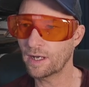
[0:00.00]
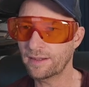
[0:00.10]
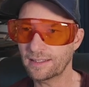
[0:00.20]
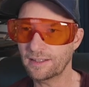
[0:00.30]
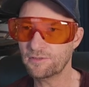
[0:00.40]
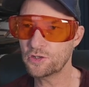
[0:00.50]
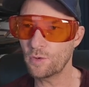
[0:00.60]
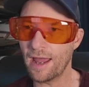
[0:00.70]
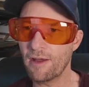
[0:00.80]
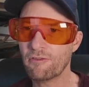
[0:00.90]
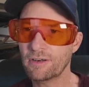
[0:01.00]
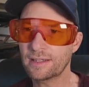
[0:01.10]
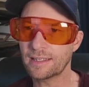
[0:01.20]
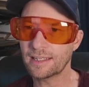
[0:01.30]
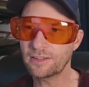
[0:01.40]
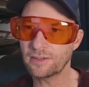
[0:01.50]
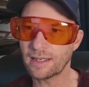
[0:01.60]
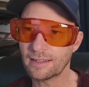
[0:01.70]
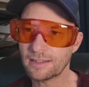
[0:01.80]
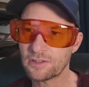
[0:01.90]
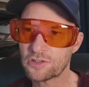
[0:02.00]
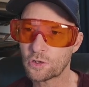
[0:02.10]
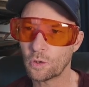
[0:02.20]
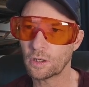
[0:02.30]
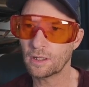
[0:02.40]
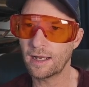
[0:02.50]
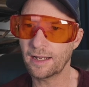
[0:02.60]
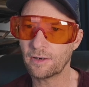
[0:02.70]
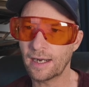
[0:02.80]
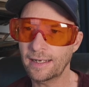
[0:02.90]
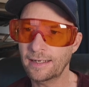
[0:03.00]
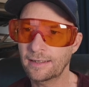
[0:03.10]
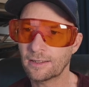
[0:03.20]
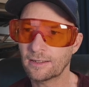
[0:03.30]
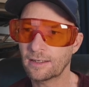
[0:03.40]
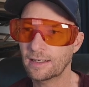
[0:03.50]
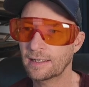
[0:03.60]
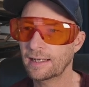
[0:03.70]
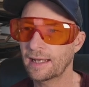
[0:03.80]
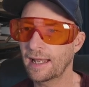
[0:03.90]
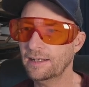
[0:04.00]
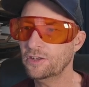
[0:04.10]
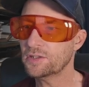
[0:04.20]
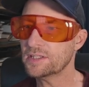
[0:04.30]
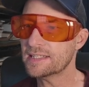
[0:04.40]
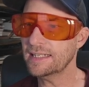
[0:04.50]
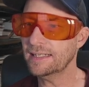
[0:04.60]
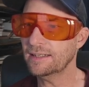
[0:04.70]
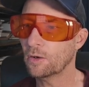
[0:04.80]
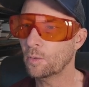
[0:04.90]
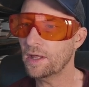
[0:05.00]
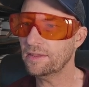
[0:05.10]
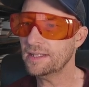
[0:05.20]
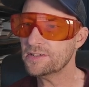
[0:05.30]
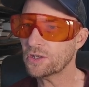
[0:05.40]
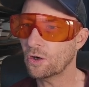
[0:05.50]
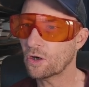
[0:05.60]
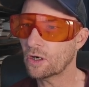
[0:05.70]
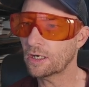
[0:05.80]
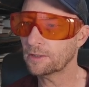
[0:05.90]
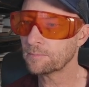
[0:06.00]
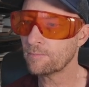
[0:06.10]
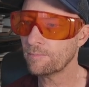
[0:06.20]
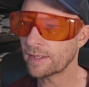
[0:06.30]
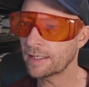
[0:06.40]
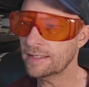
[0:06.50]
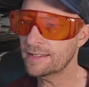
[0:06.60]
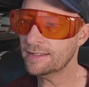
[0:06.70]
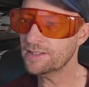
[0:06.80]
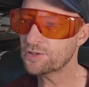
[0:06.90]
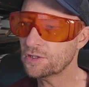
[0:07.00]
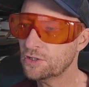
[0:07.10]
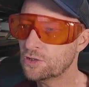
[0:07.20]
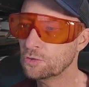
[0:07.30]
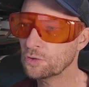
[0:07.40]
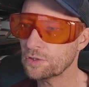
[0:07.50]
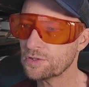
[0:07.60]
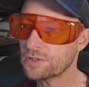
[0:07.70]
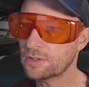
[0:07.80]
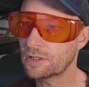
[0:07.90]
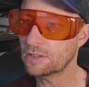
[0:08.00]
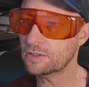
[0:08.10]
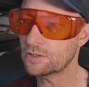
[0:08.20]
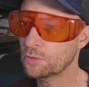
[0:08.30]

that gives you everything. You got a little score line right here. And you can see what these are. These are the tool